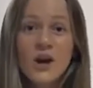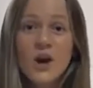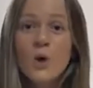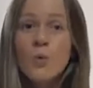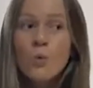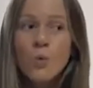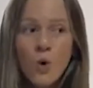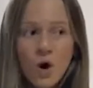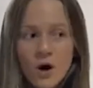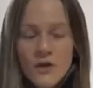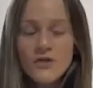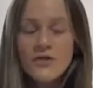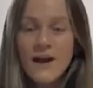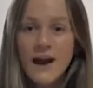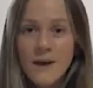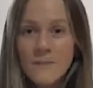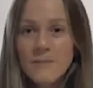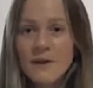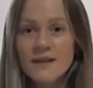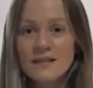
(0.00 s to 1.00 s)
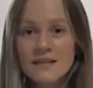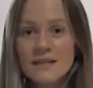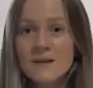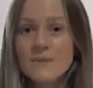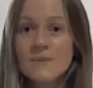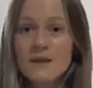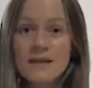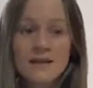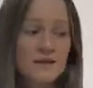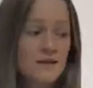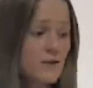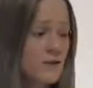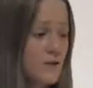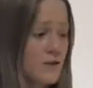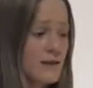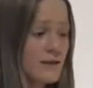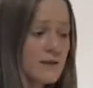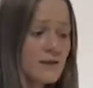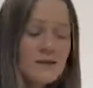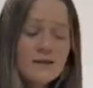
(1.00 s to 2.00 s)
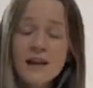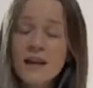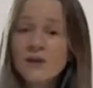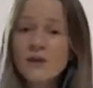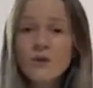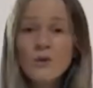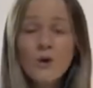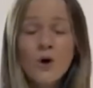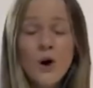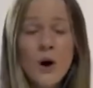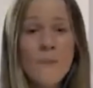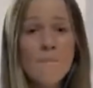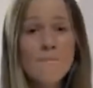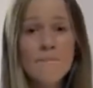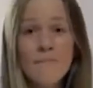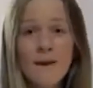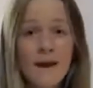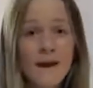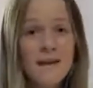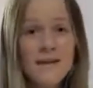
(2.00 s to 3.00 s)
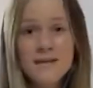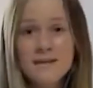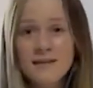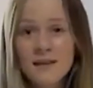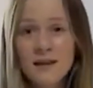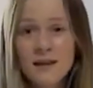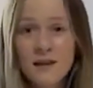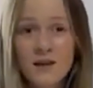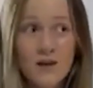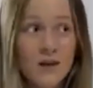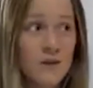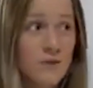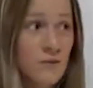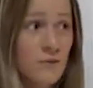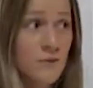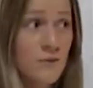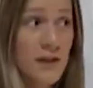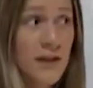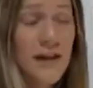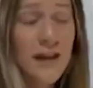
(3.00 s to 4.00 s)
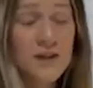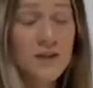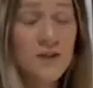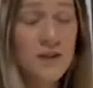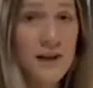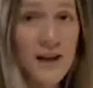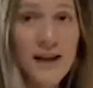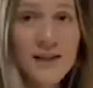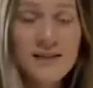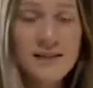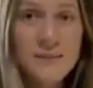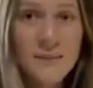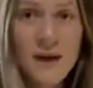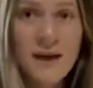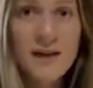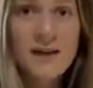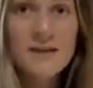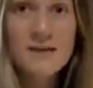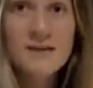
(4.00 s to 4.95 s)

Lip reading: What that basically means is you still get your amazing kitchenette space.